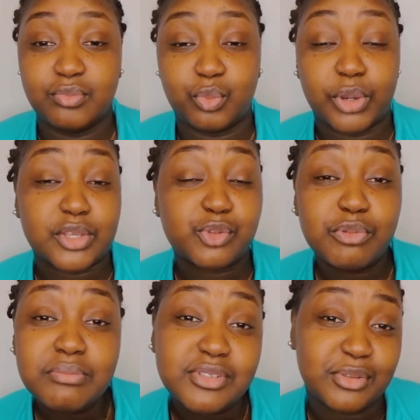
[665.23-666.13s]
wear
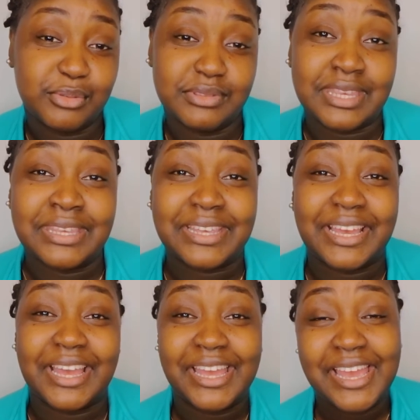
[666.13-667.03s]
swimsuits
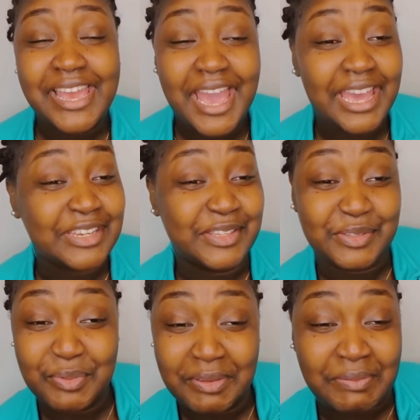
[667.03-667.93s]
and
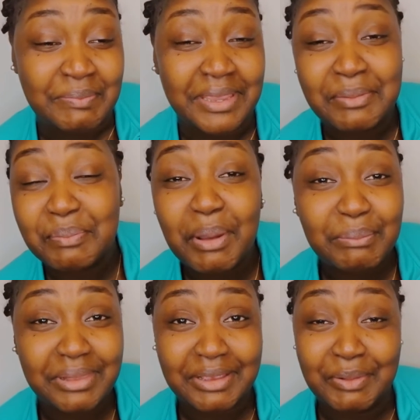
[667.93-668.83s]
swim in
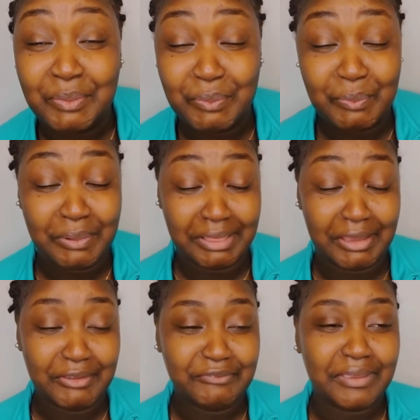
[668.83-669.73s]
public
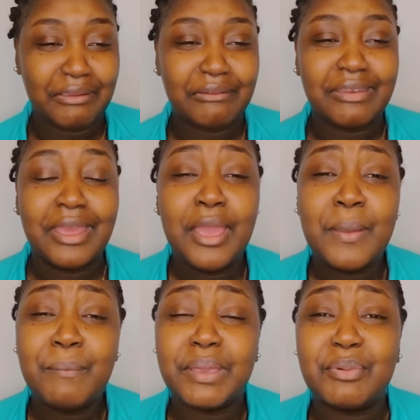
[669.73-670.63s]
without fear,
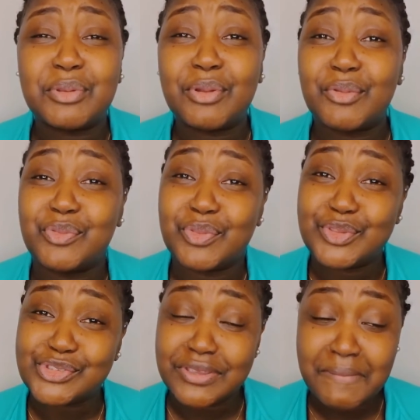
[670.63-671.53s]
be able to go to
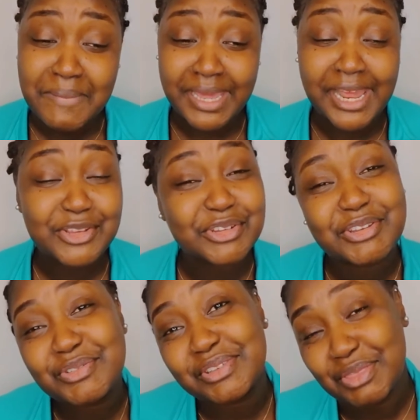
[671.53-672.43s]
the gym and
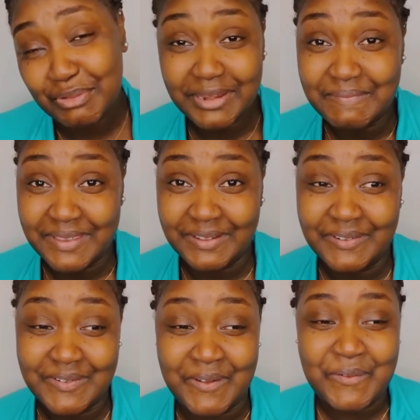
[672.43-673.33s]
actually use a
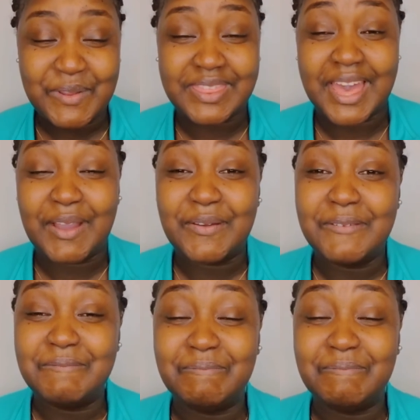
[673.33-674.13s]
treadmill without